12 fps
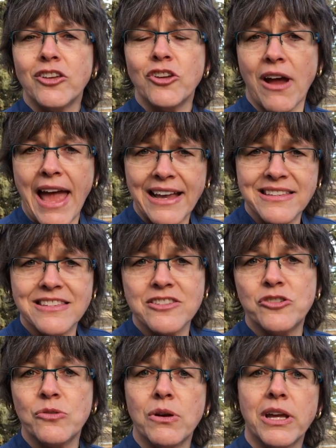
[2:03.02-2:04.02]
your ex is
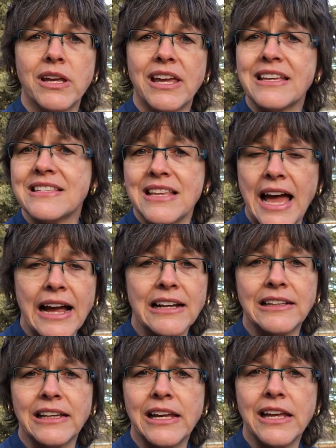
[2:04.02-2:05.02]
doing
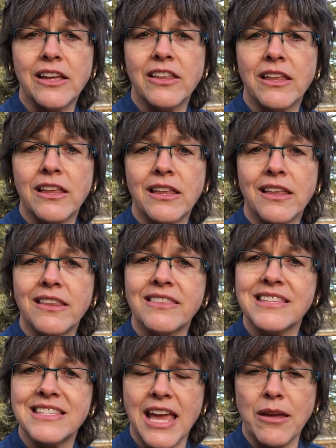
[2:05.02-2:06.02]
exactly the
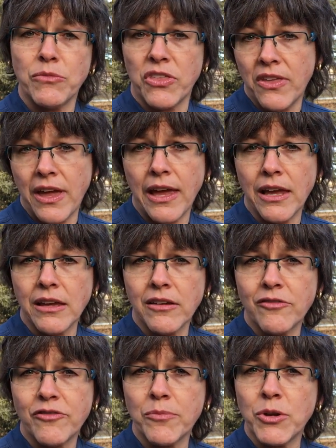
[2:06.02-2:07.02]
same thing
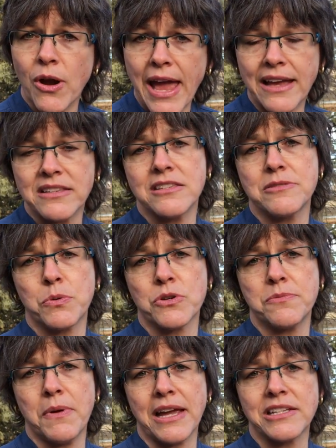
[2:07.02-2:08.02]
from your ex's
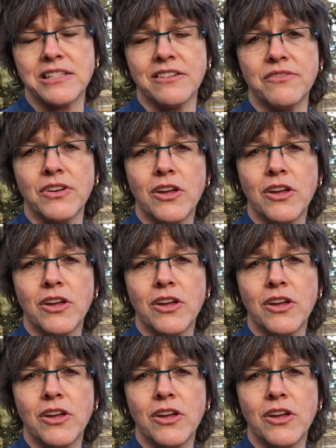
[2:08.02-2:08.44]
perspective.